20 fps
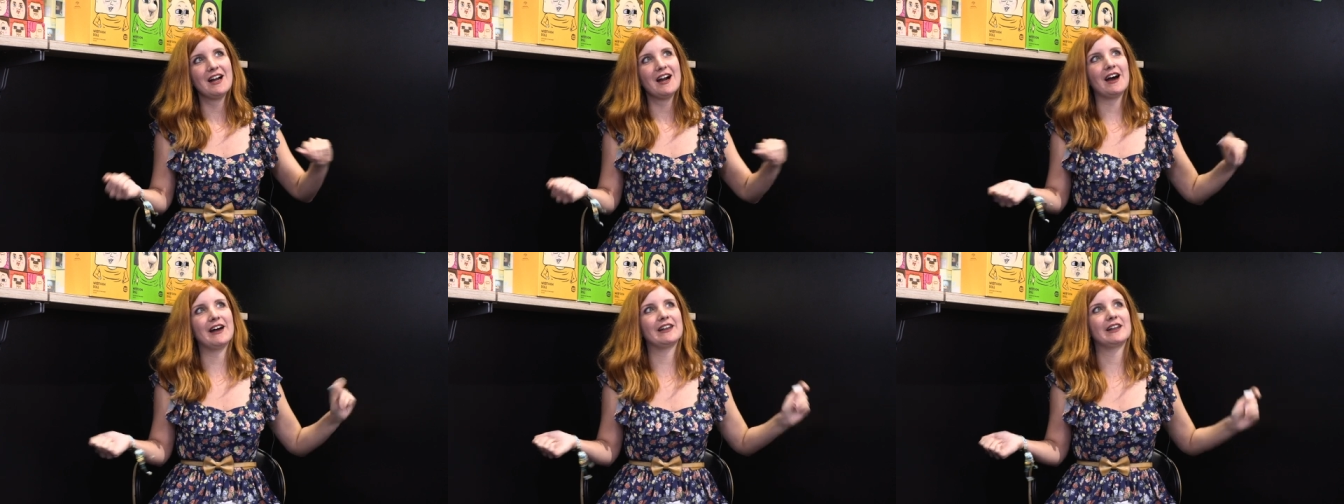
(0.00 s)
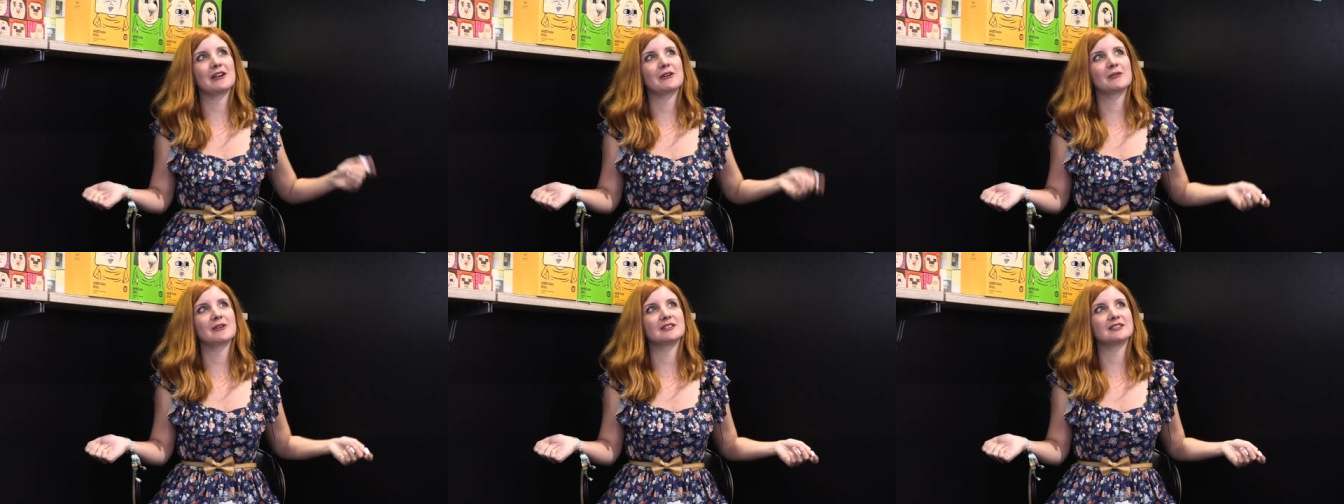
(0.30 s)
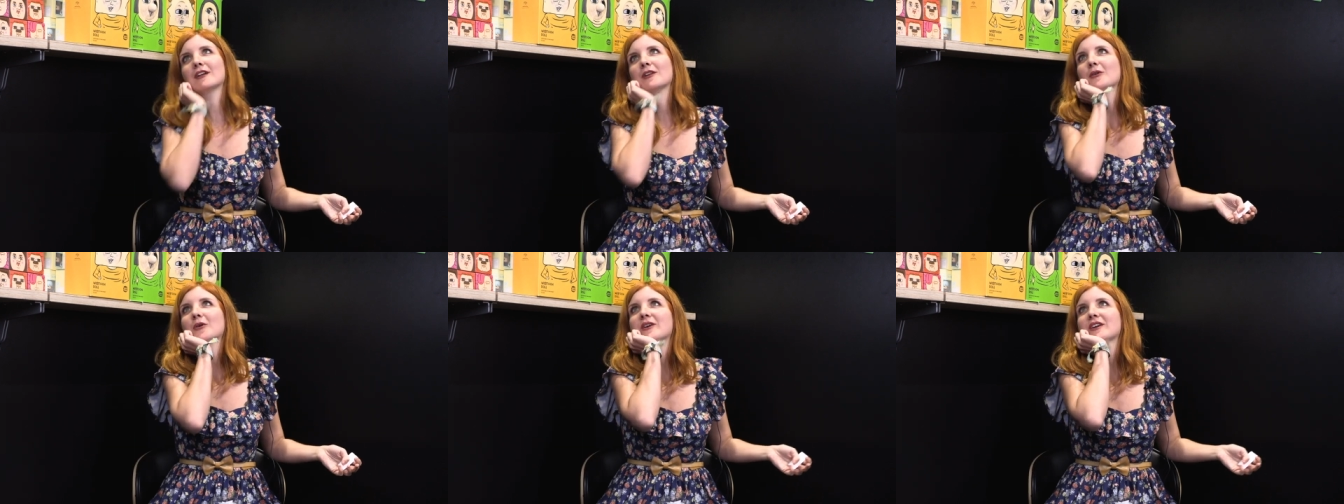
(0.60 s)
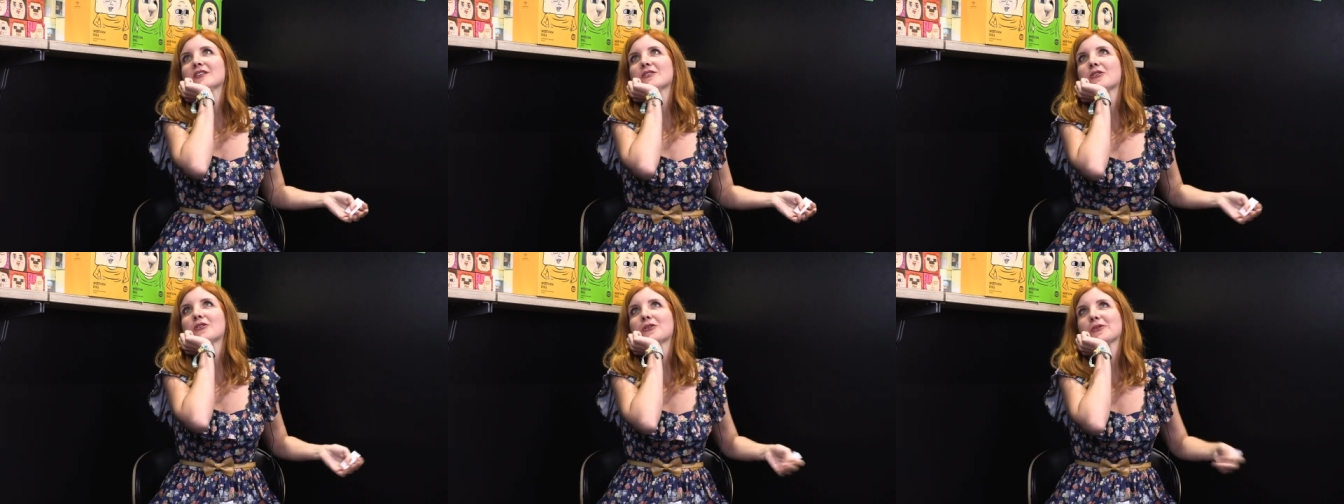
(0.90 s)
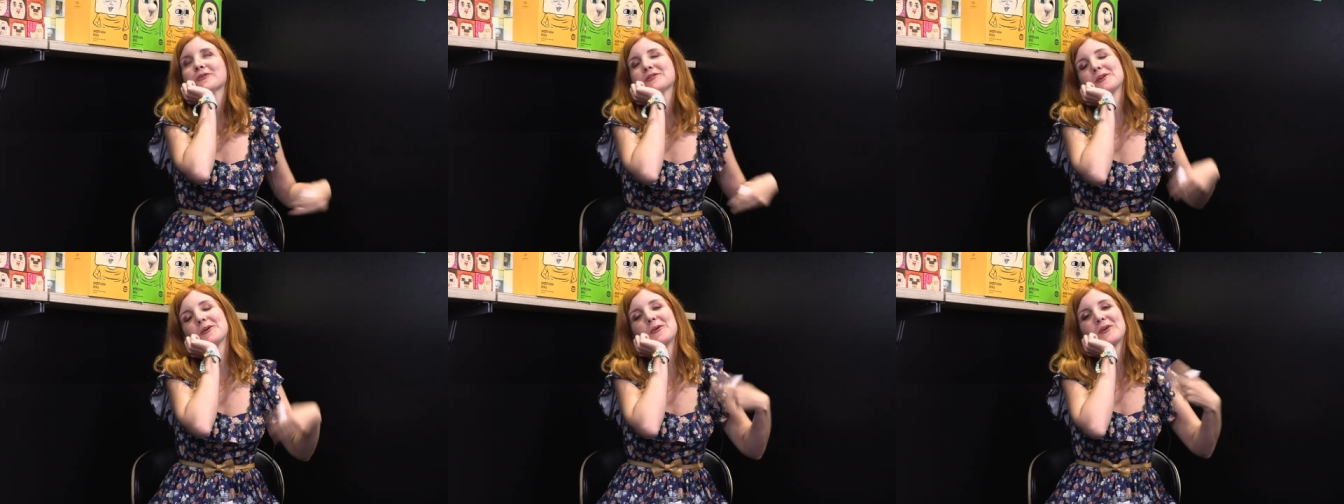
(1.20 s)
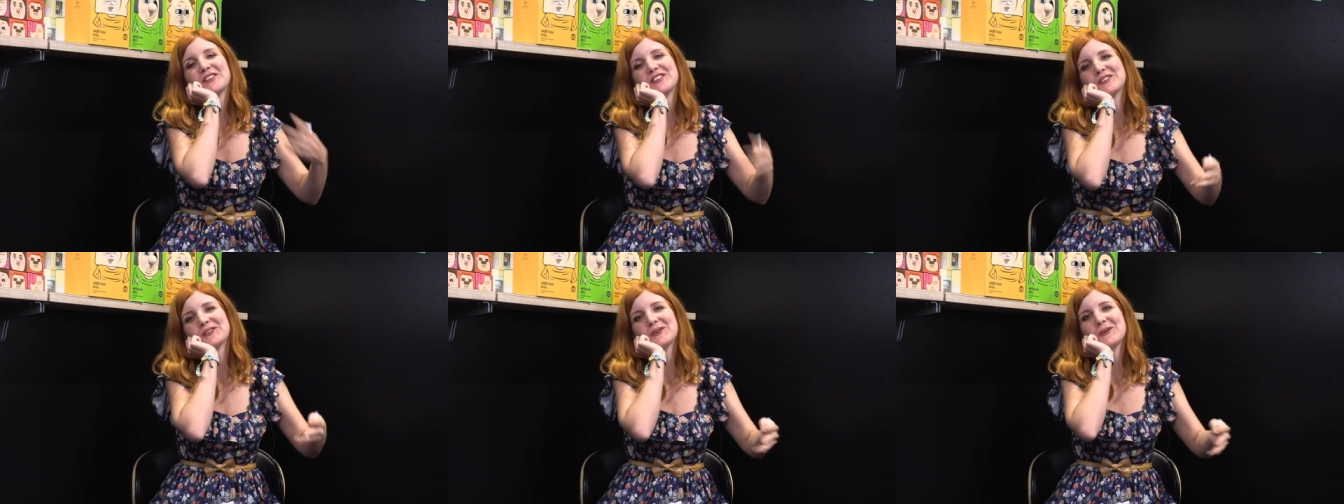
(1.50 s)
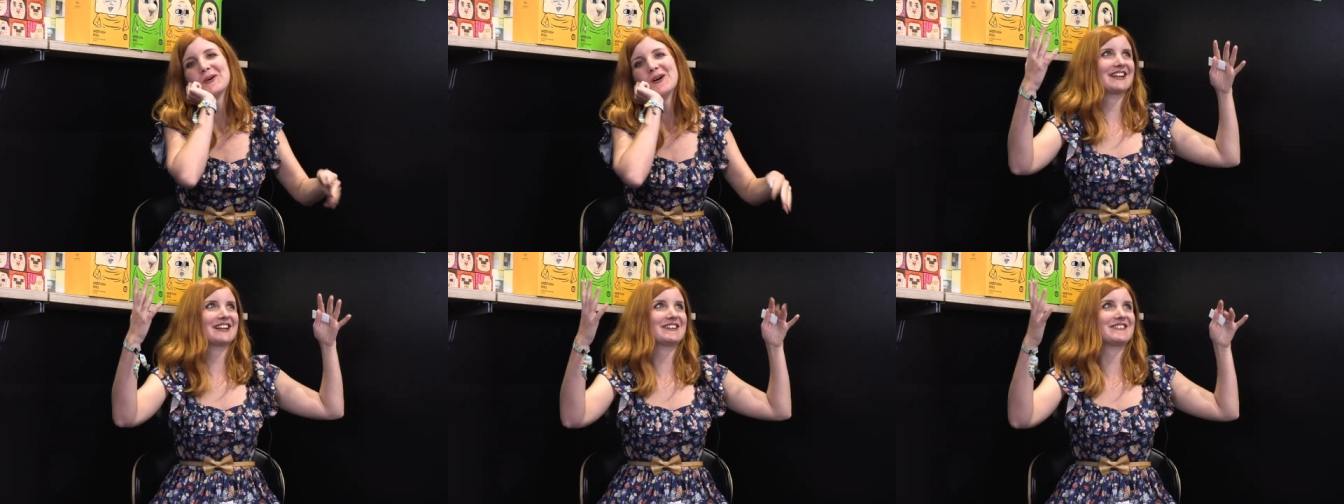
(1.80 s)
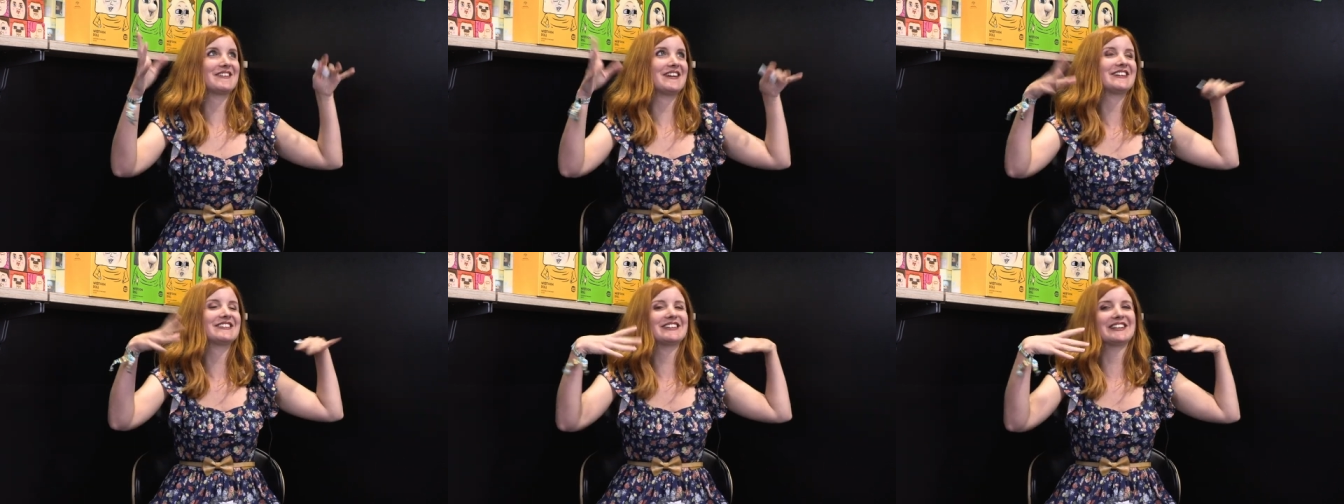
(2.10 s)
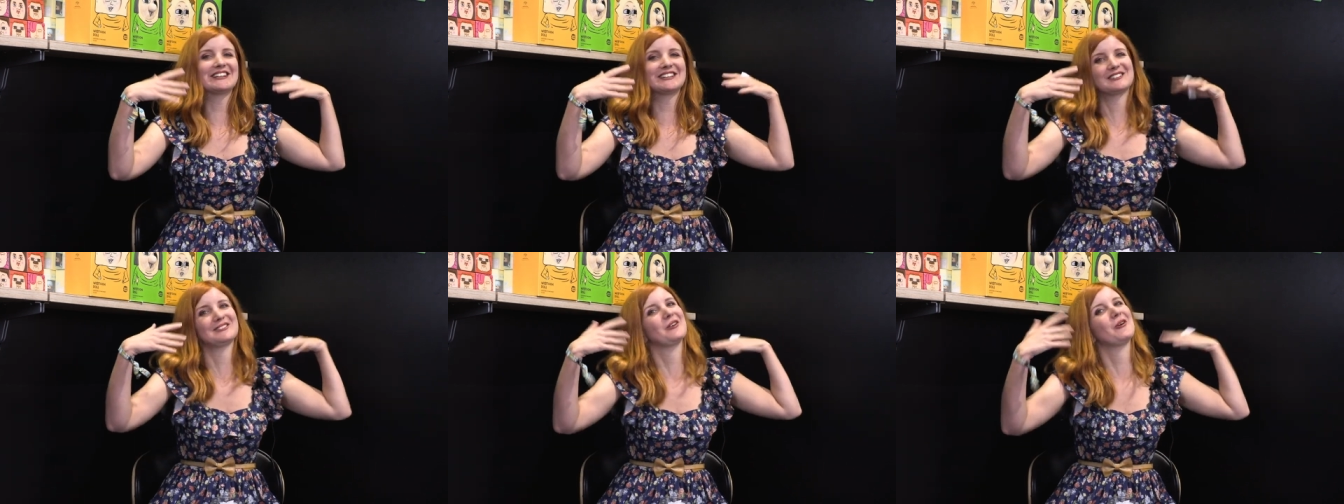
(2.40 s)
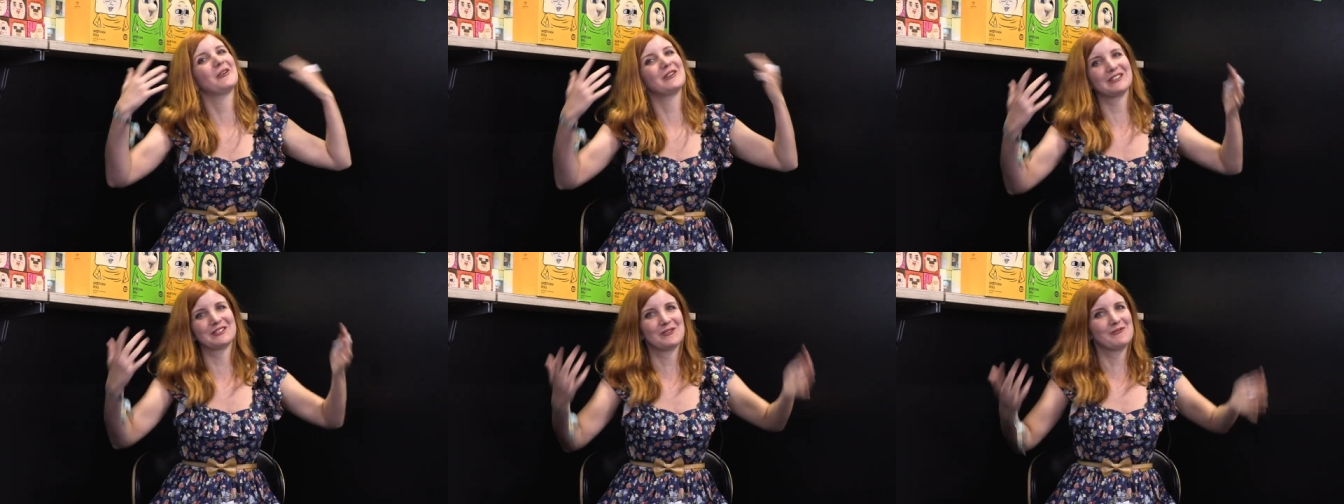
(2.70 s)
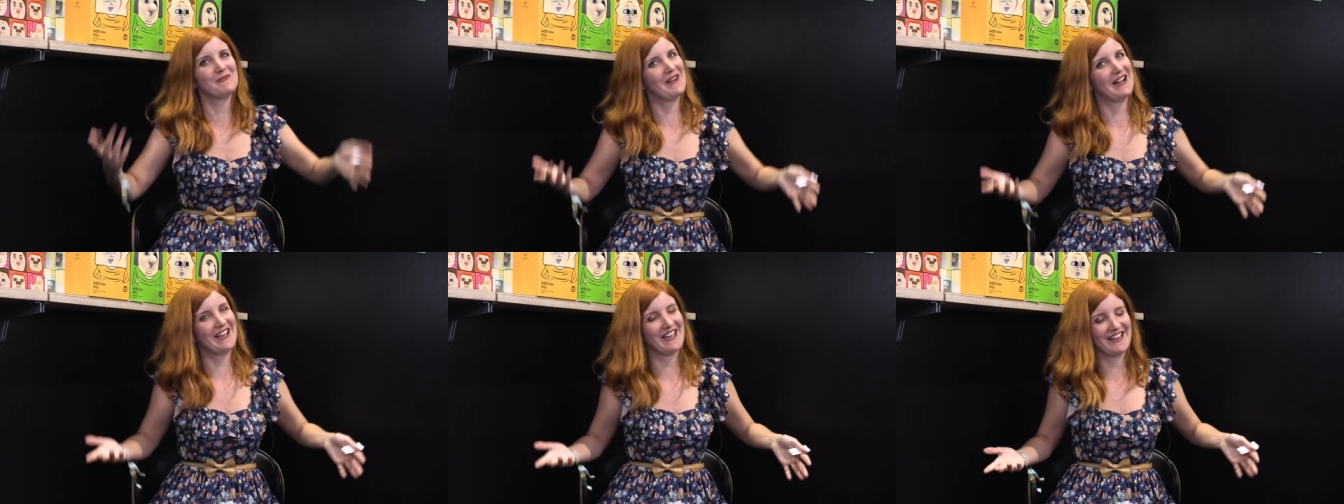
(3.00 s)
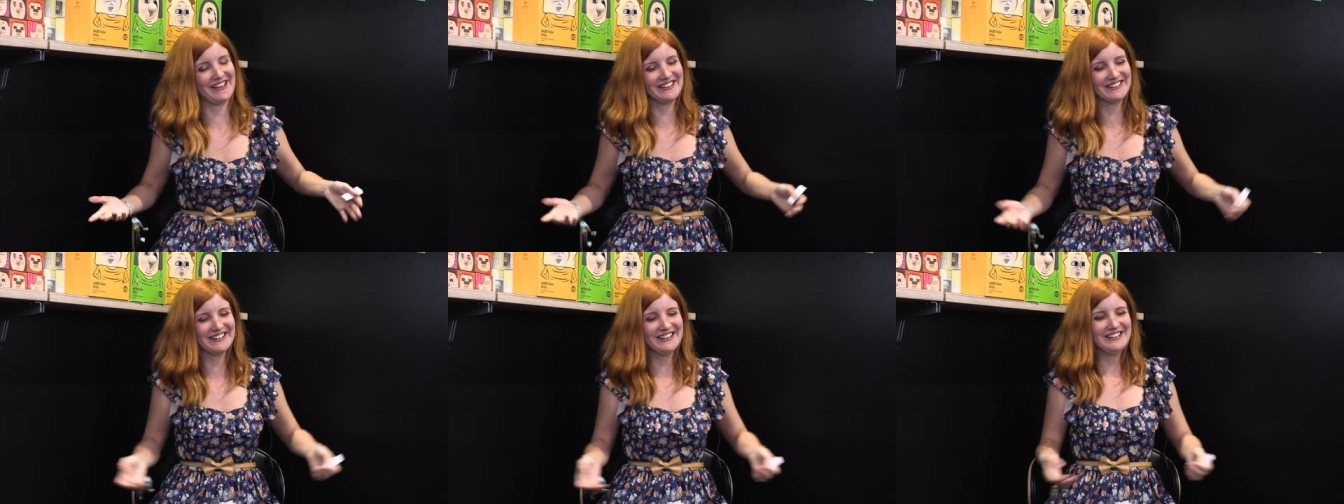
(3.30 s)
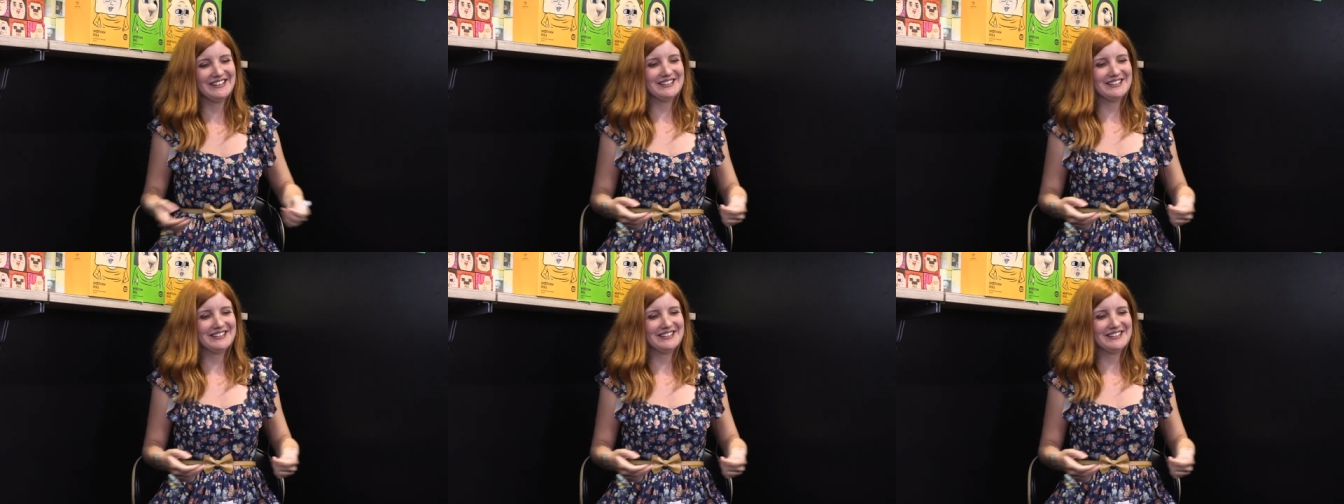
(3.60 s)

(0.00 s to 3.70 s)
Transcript: and I was looking from the window, creating stories on my head.